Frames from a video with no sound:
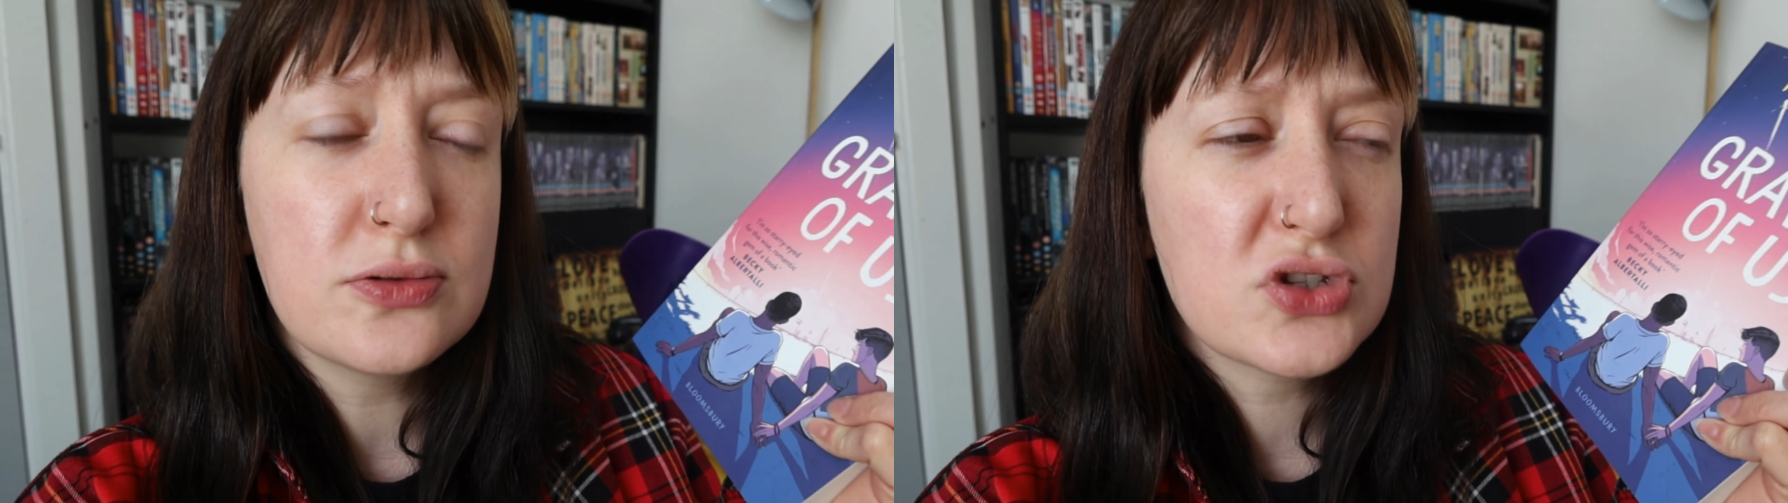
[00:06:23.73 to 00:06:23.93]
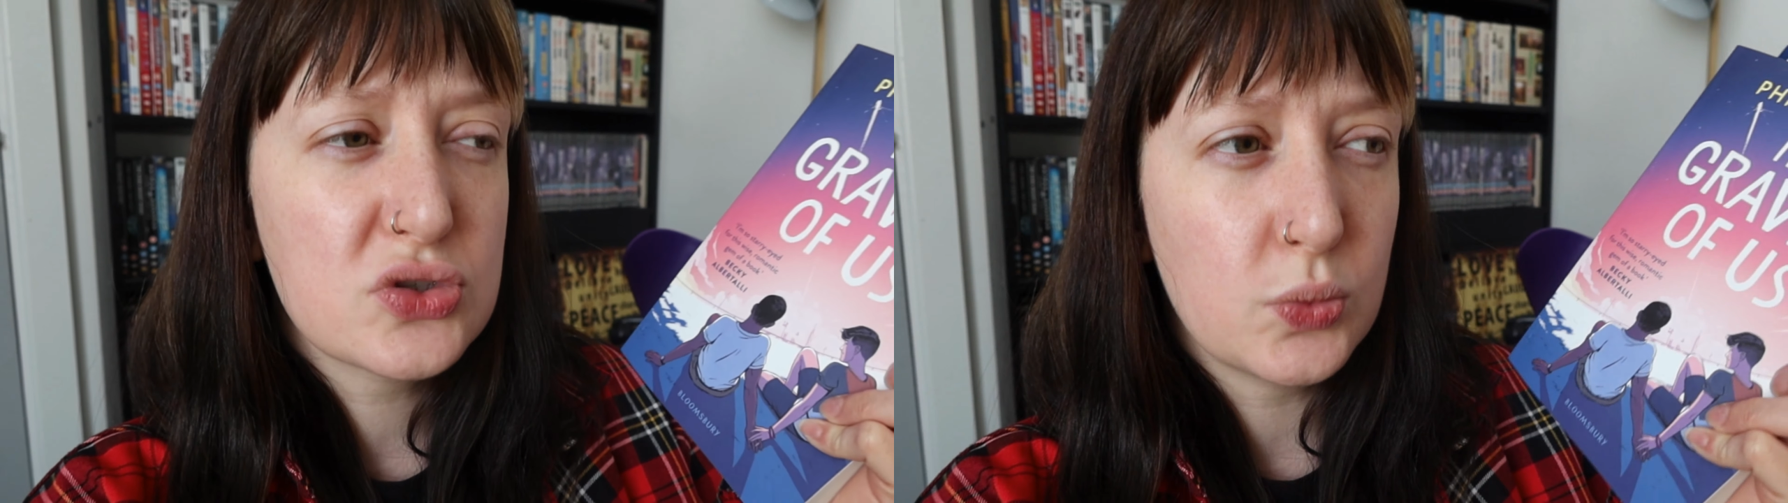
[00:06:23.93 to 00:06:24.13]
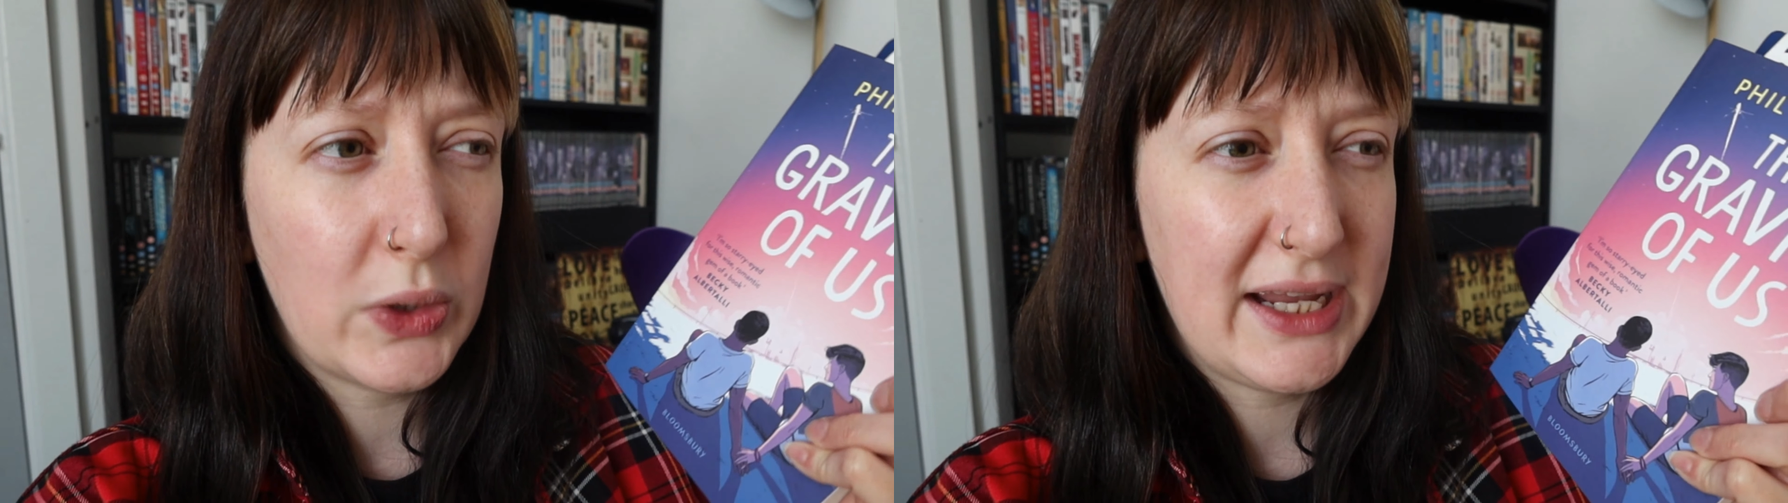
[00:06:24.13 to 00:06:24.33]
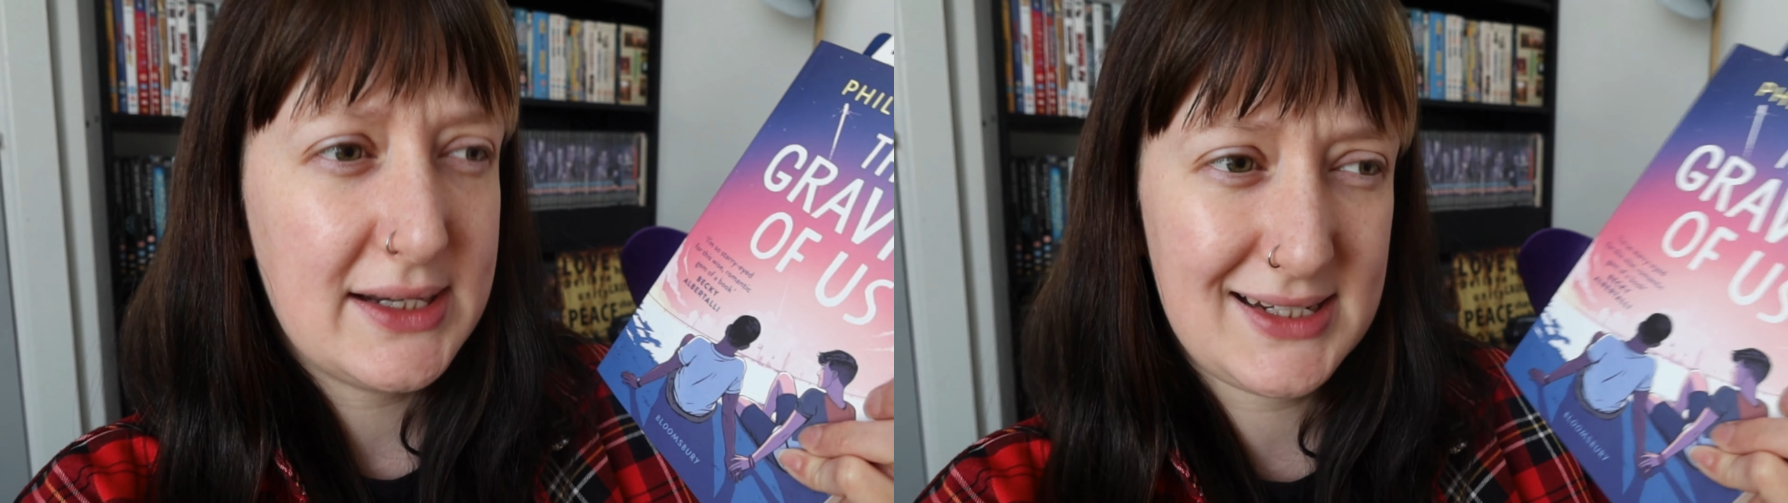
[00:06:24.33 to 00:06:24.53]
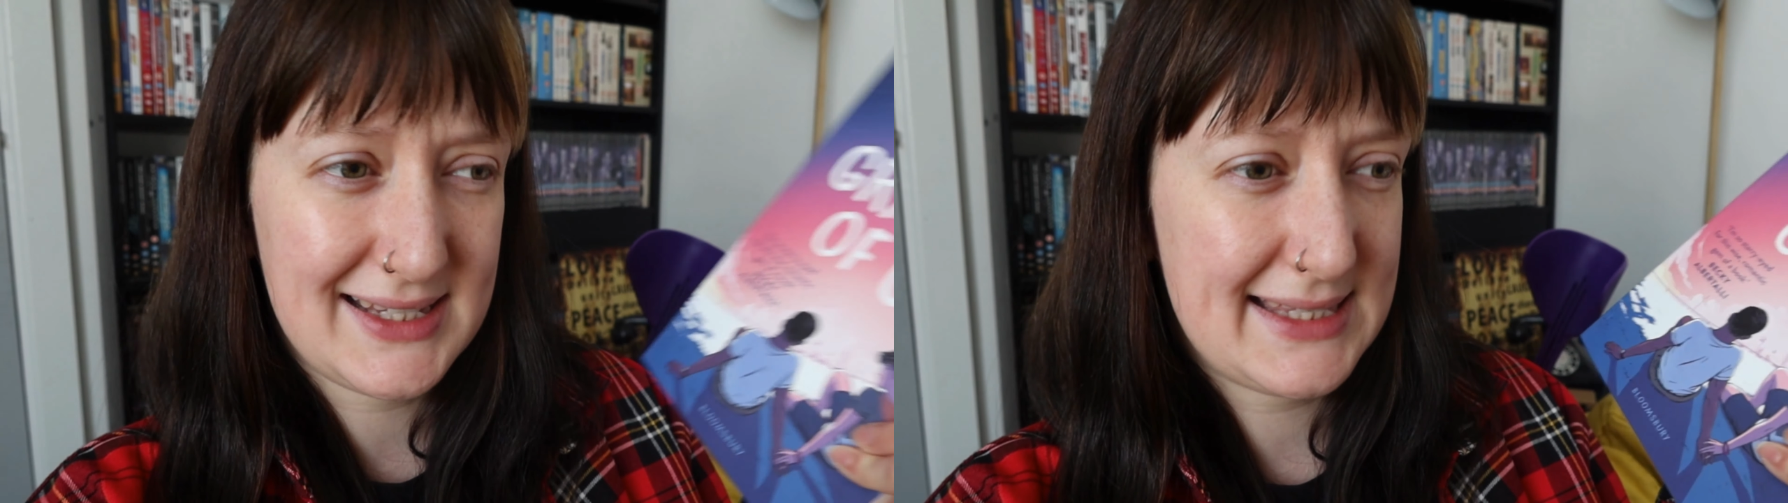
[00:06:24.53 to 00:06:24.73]
sweet
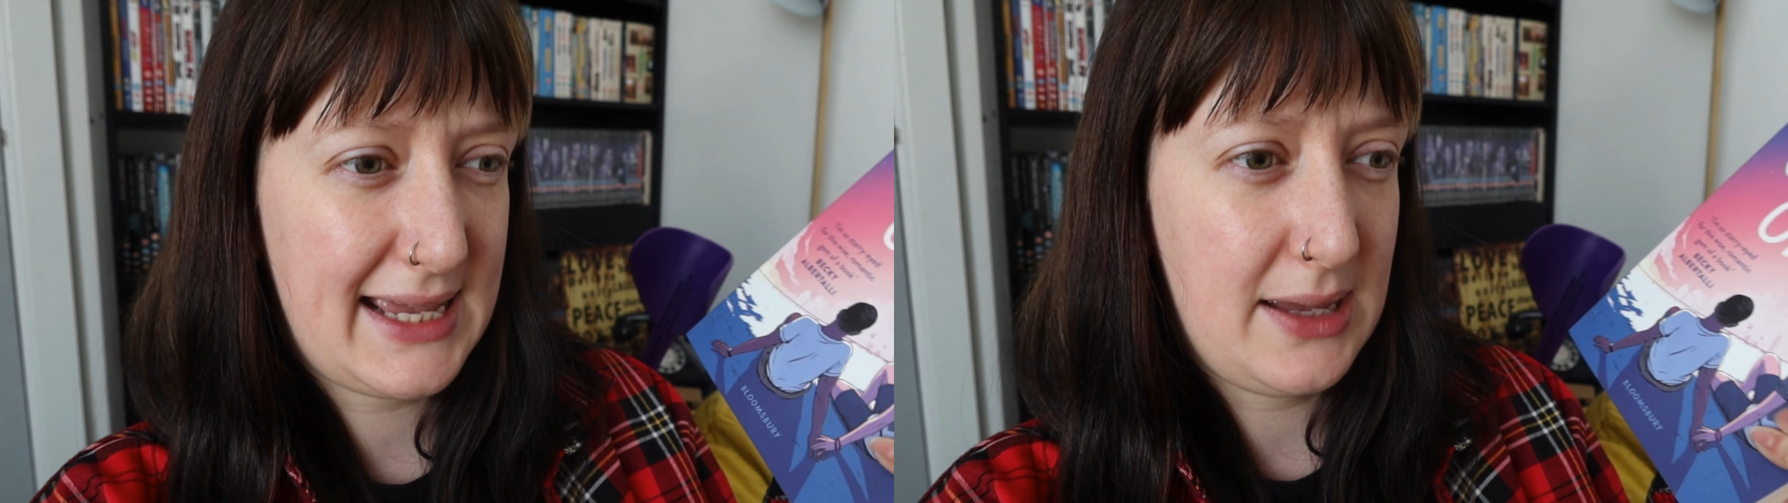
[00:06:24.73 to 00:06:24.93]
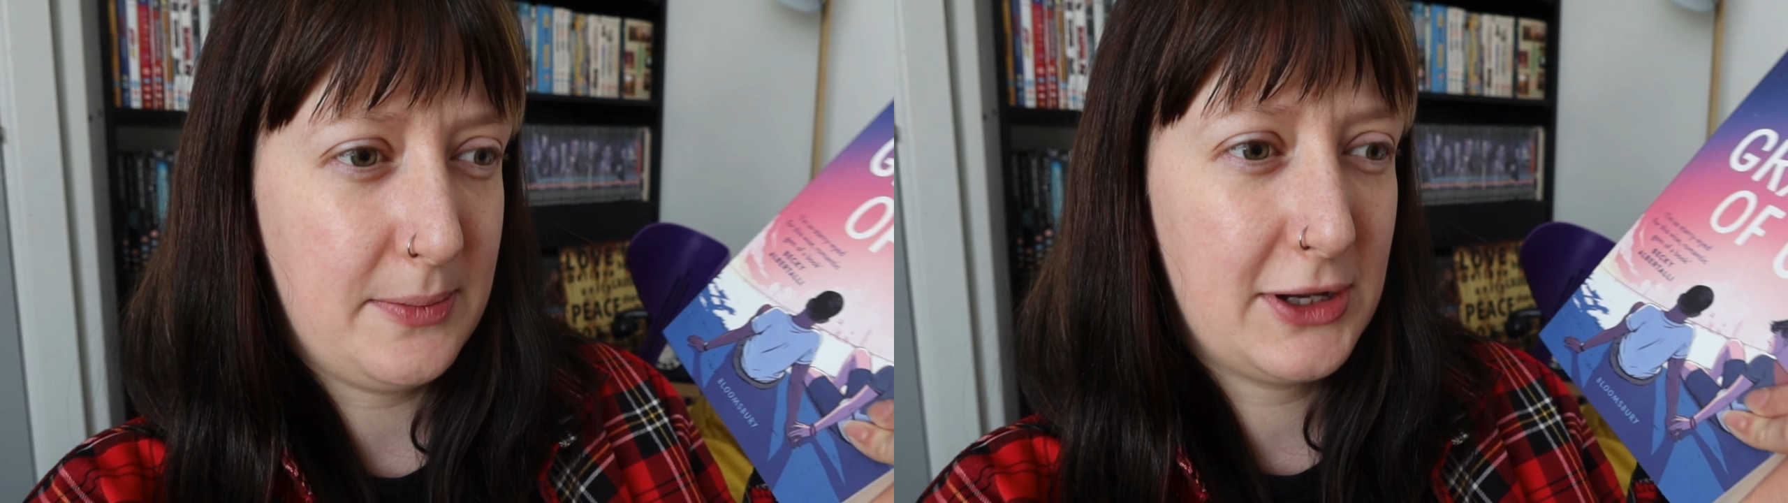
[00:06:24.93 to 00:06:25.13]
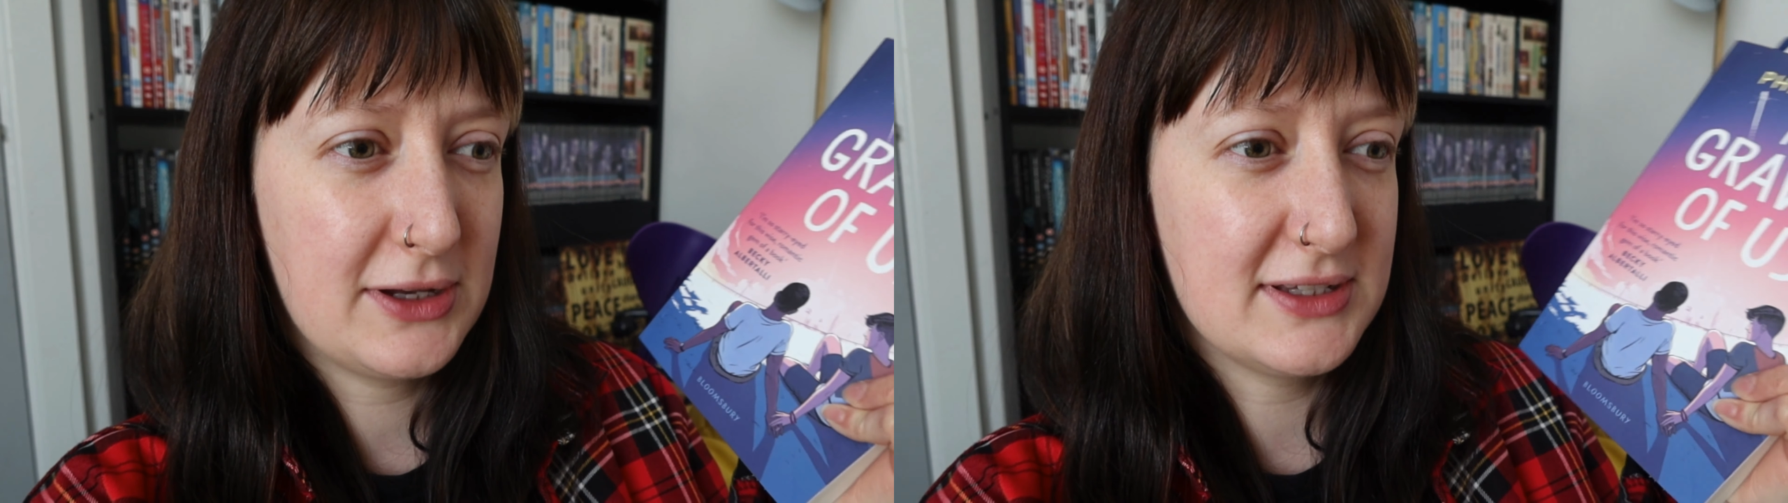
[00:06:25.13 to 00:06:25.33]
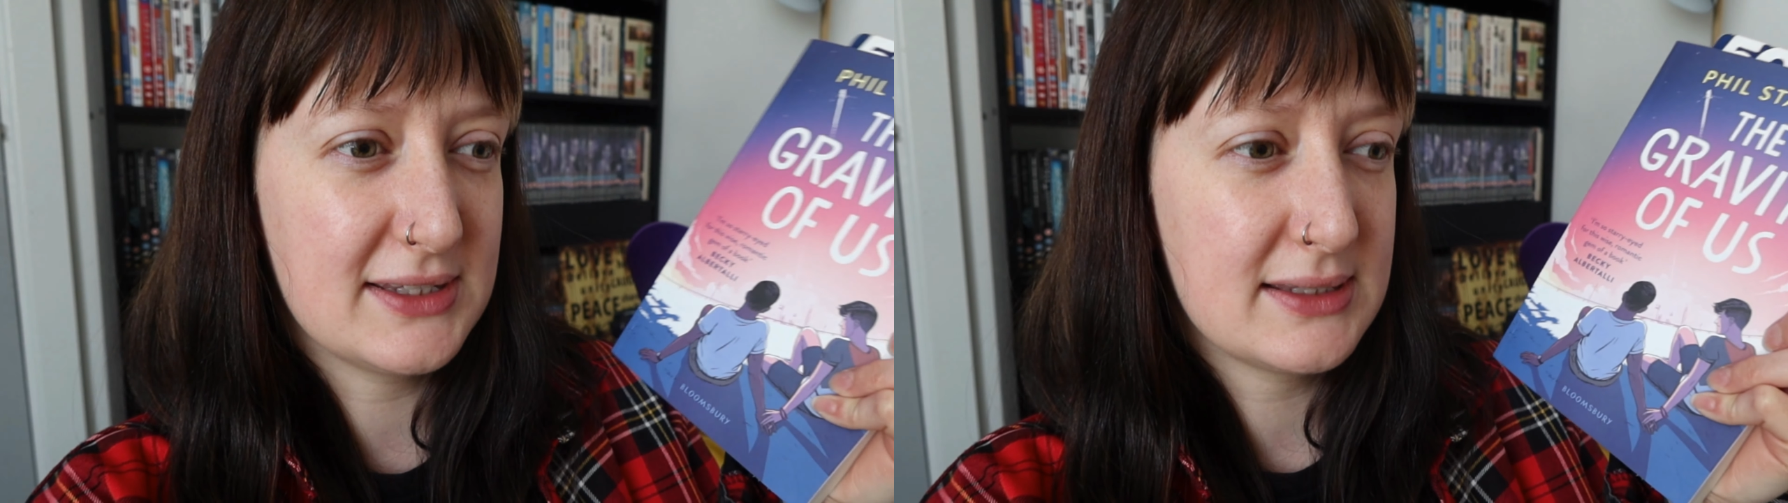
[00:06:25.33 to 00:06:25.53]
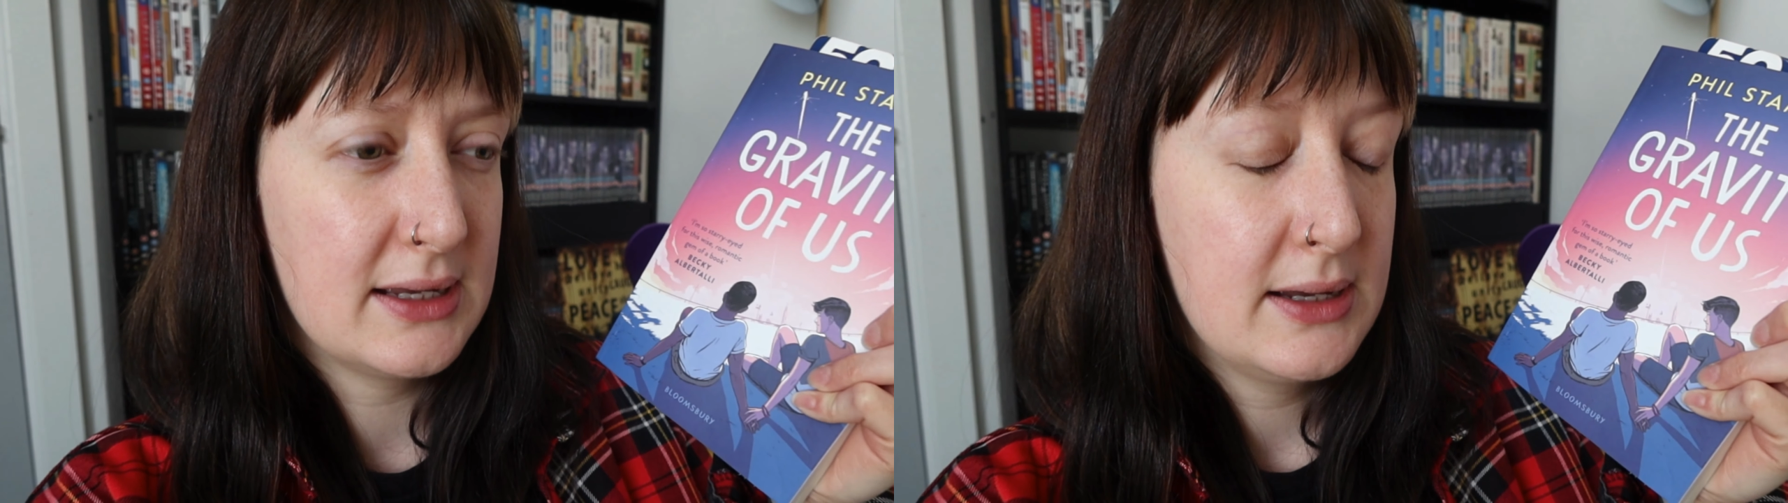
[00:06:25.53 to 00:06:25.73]
to see because